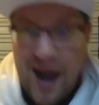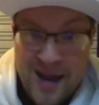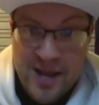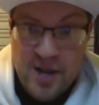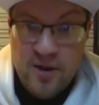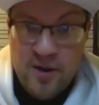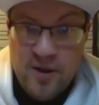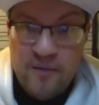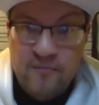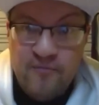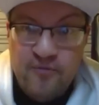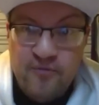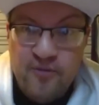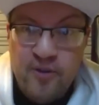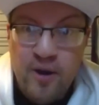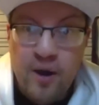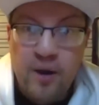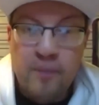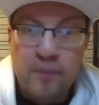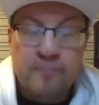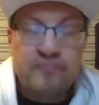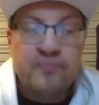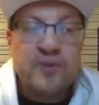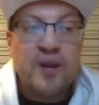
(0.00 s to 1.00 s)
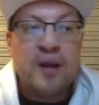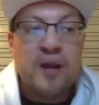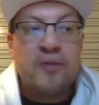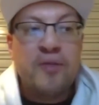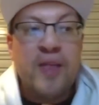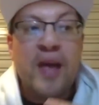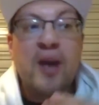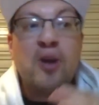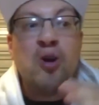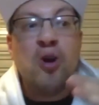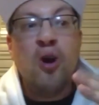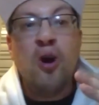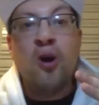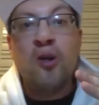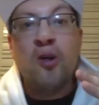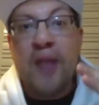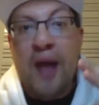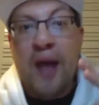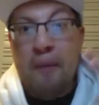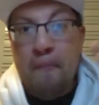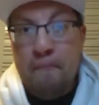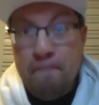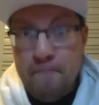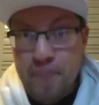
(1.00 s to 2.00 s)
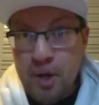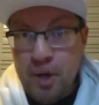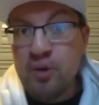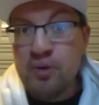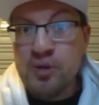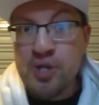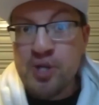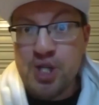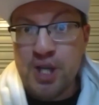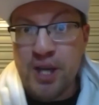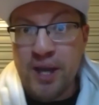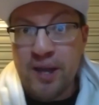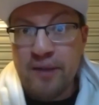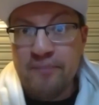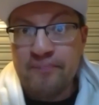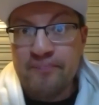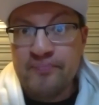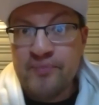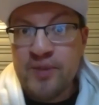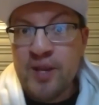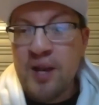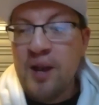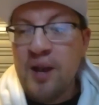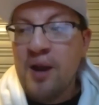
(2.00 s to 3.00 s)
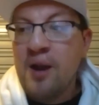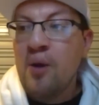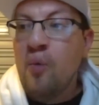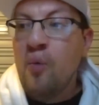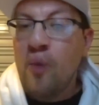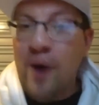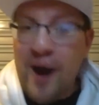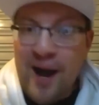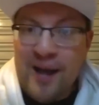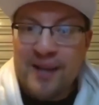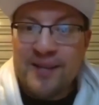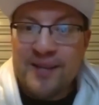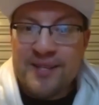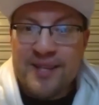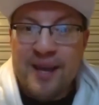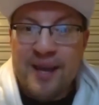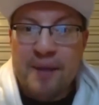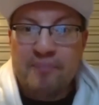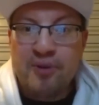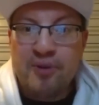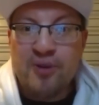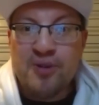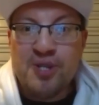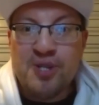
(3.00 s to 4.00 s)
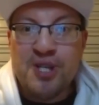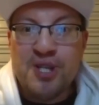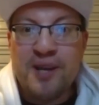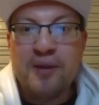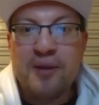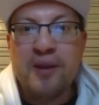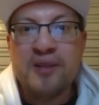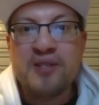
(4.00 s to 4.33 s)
come from, they call that bullshit. Why is that bullshit? Is